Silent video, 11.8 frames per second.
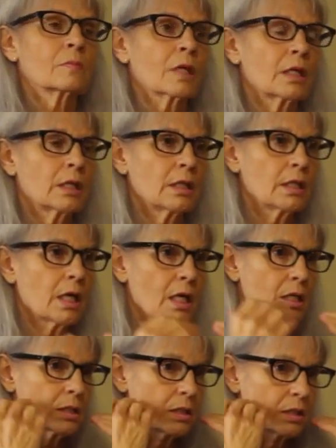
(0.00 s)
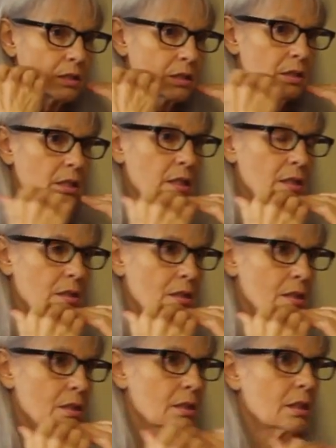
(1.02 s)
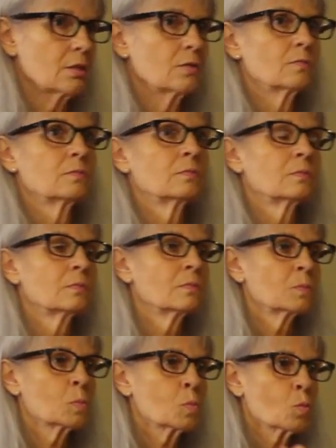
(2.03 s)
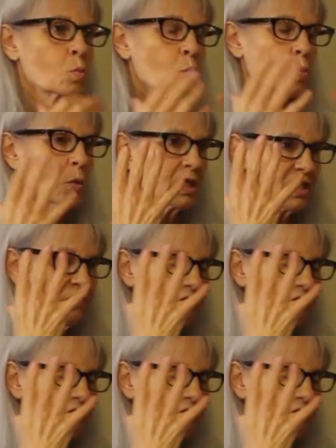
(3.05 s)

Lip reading: He had teeth knocked out. His